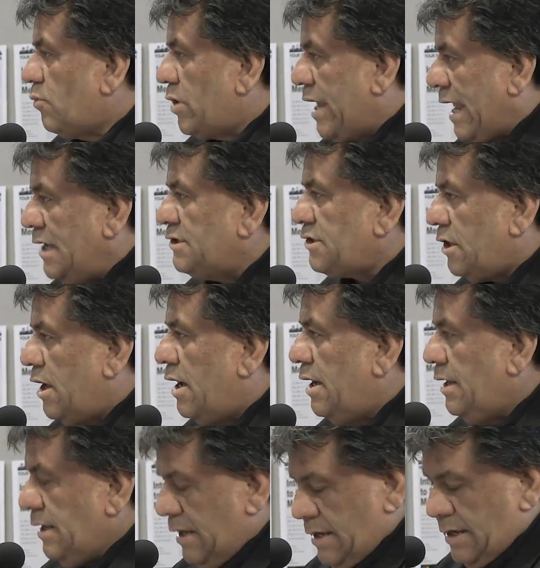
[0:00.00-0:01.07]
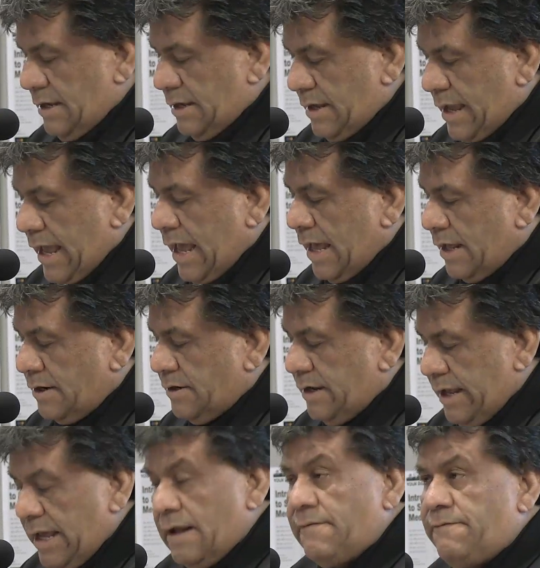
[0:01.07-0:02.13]
case law
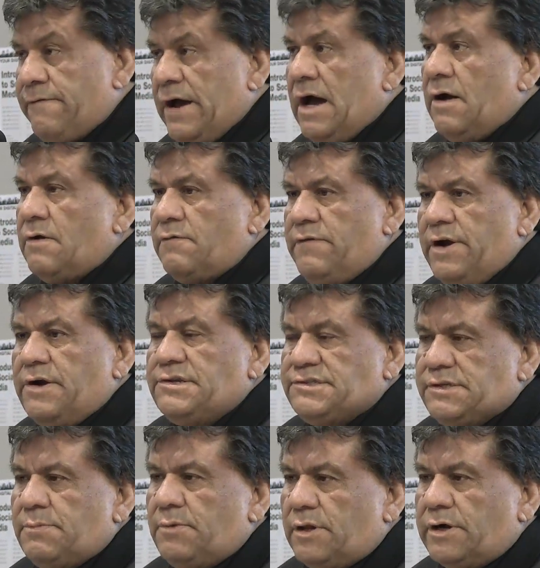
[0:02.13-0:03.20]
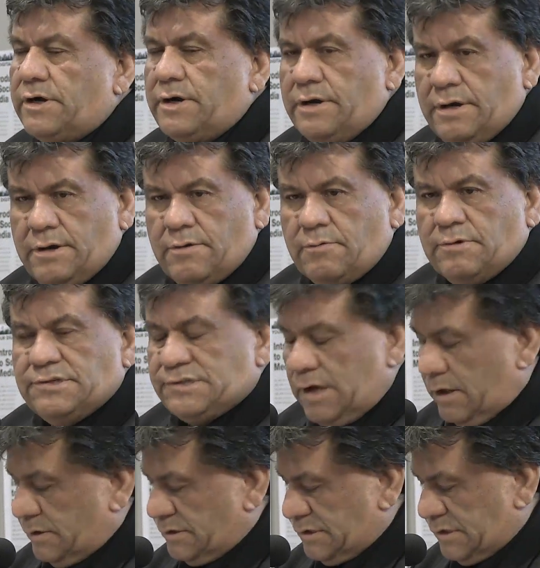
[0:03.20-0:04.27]
and found very similar
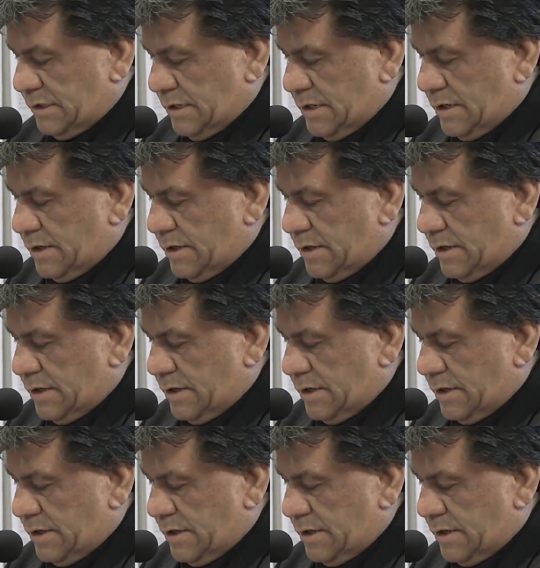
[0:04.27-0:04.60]
results.